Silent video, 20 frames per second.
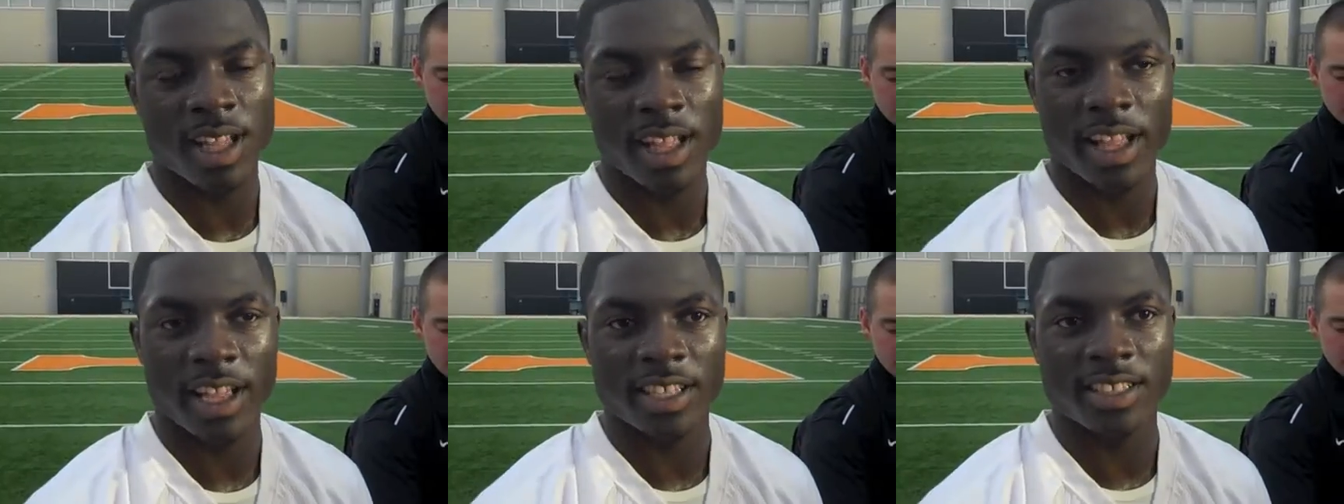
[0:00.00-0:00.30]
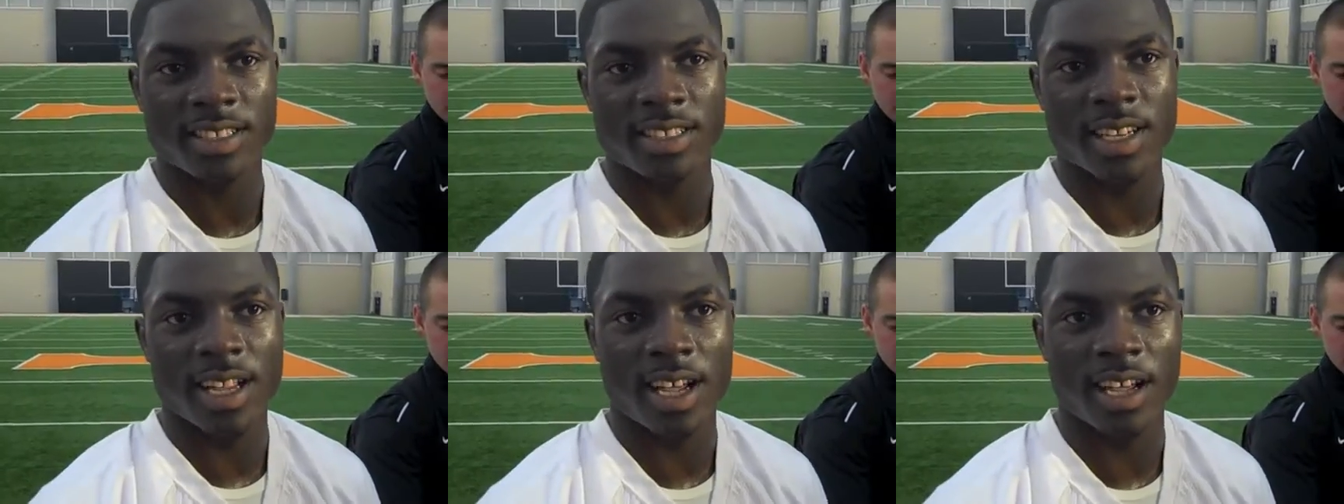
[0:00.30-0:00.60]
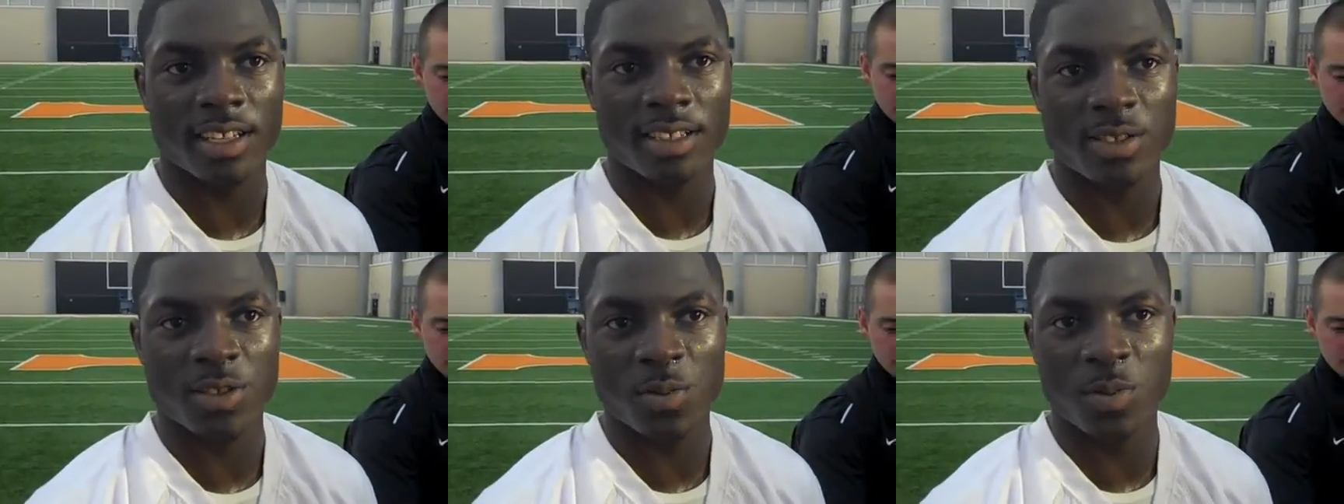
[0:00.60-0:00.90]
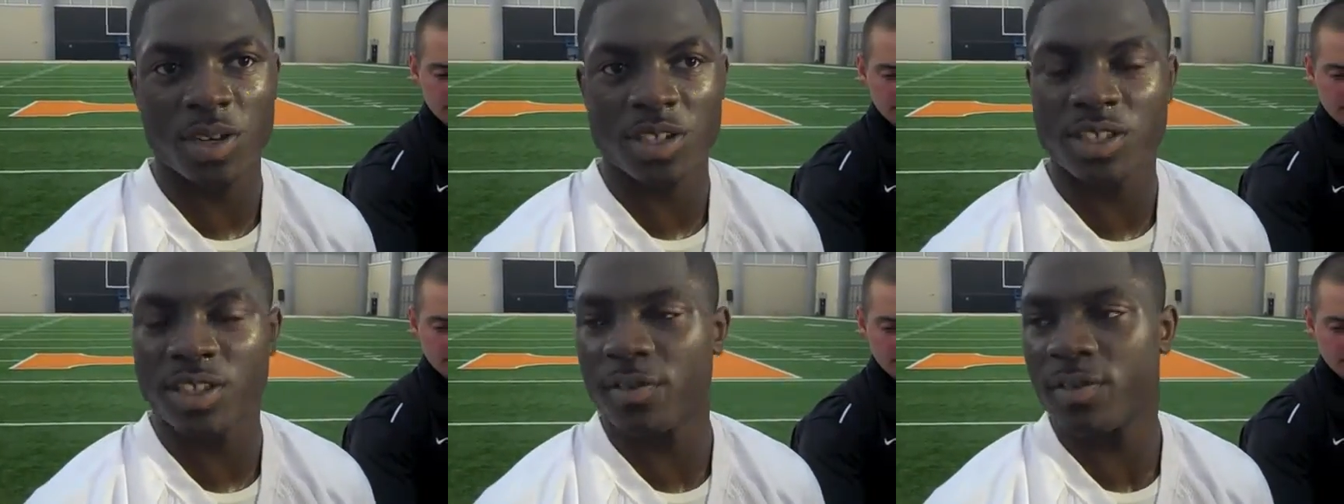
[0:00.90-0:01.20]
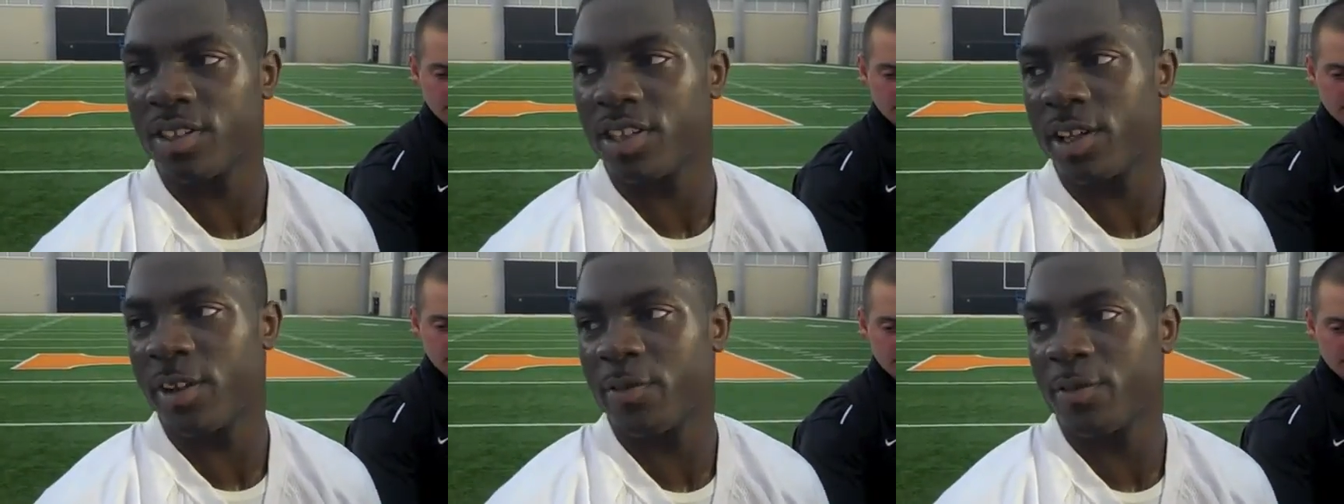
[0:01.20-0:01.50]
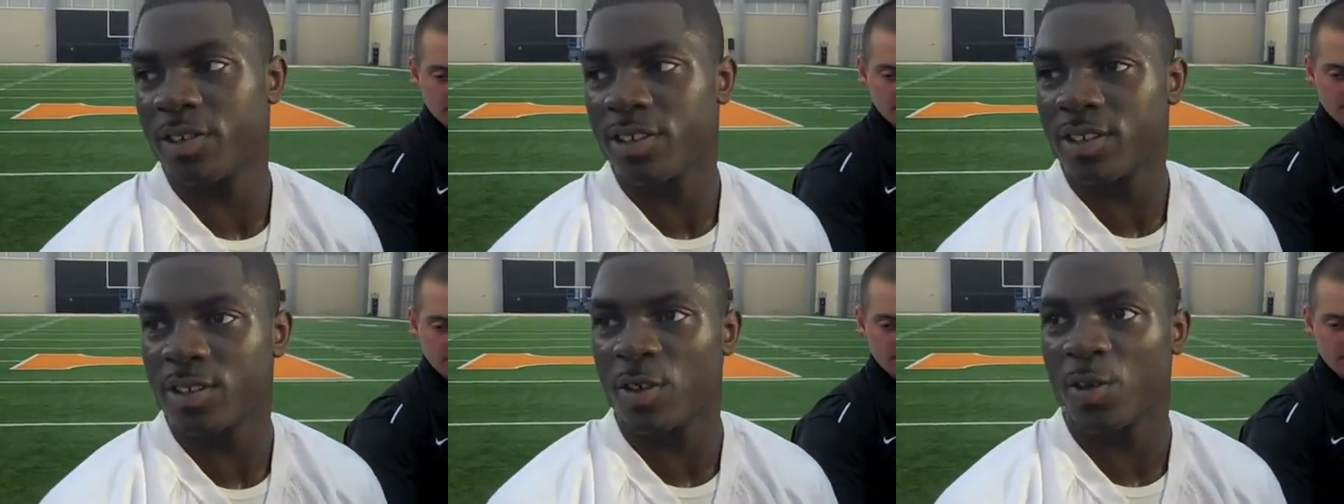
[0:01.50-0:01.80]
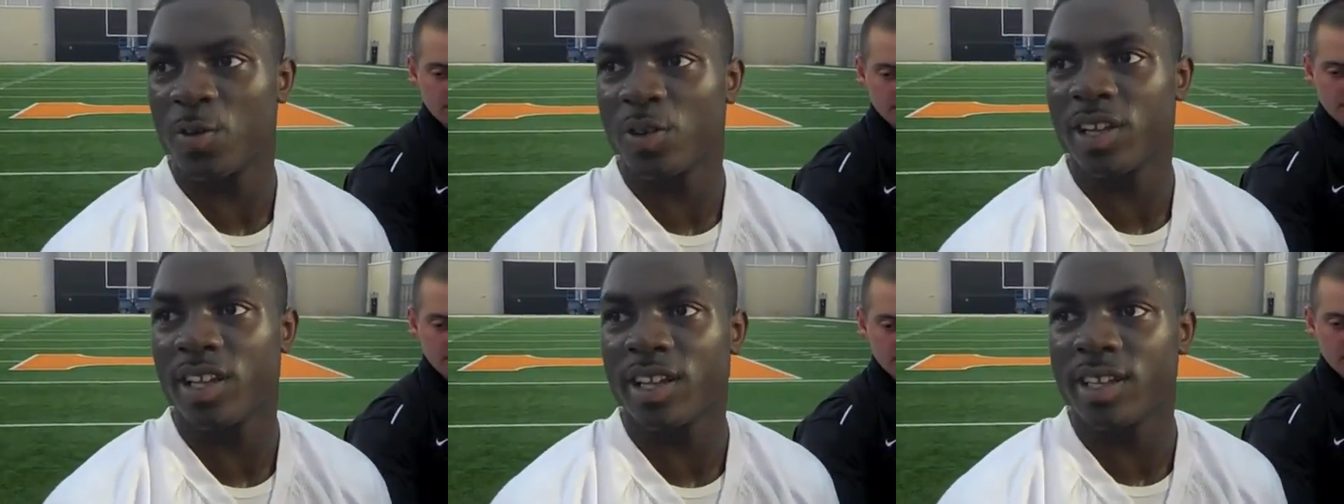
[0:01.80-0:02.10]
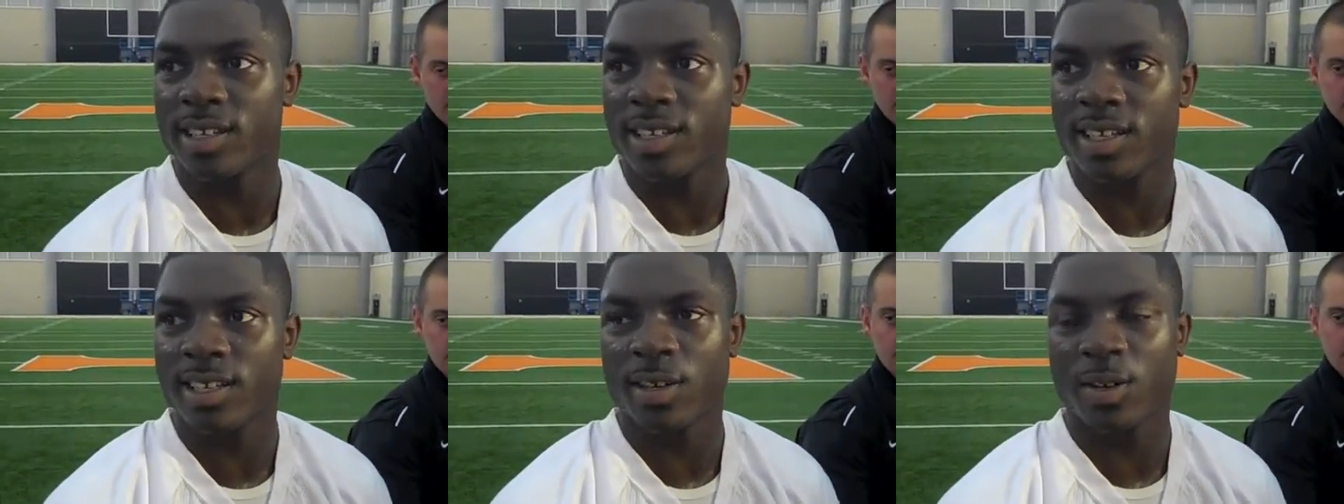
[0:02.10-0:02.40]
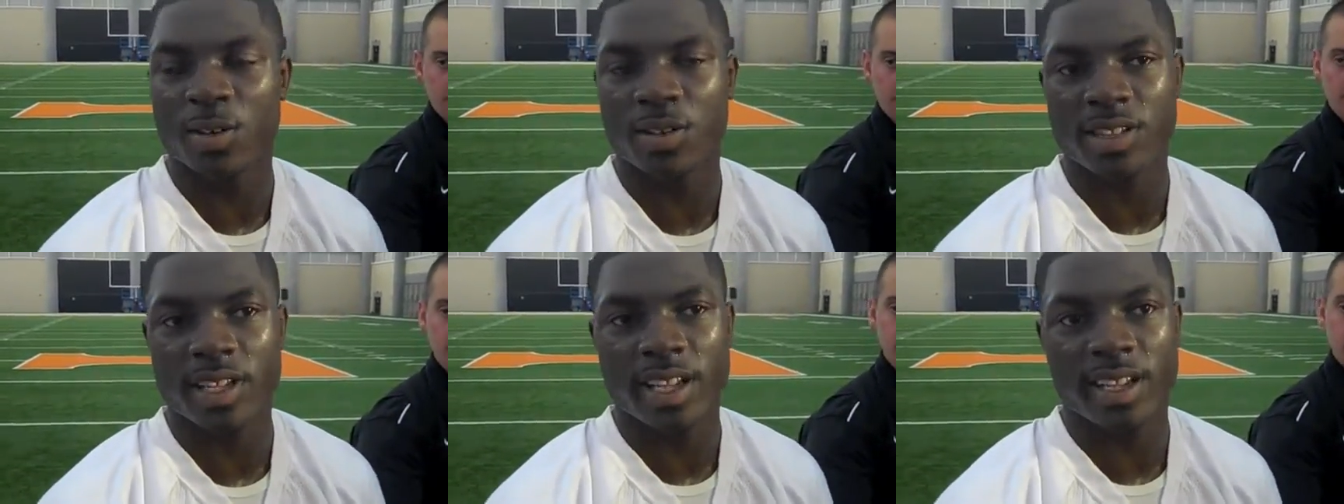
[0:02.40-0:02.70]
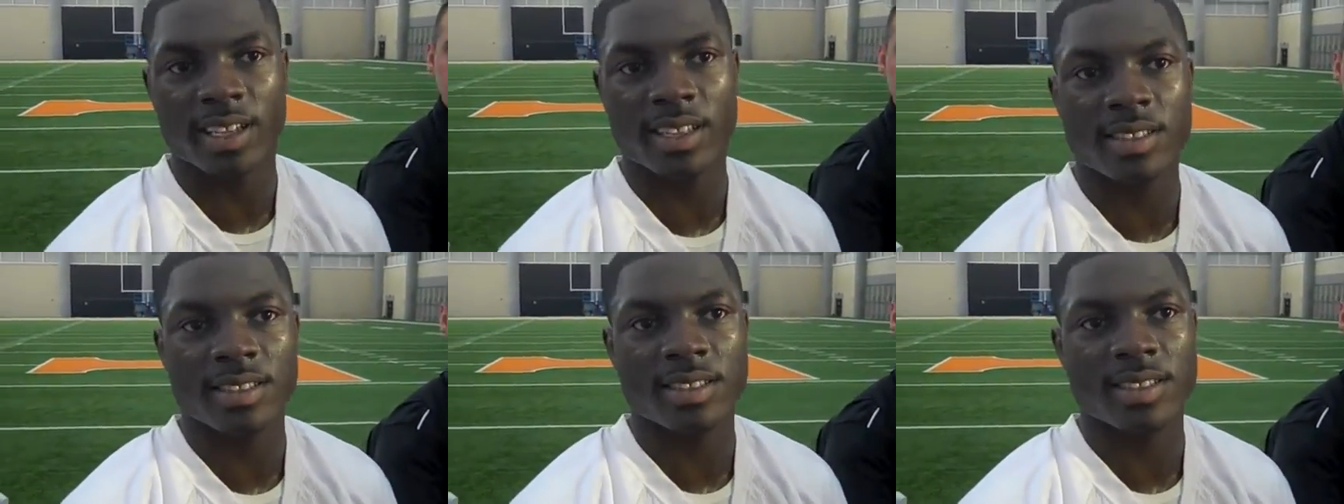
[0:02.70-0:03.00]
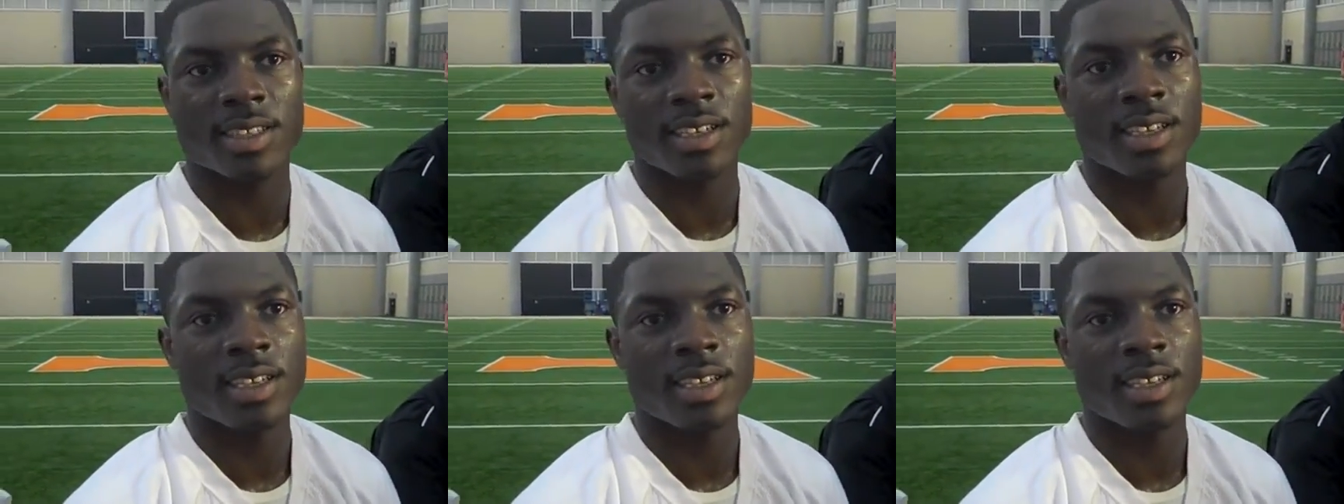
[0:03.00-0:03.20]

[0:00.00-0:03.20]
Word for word: it's not too much of a difference. So we can click on things.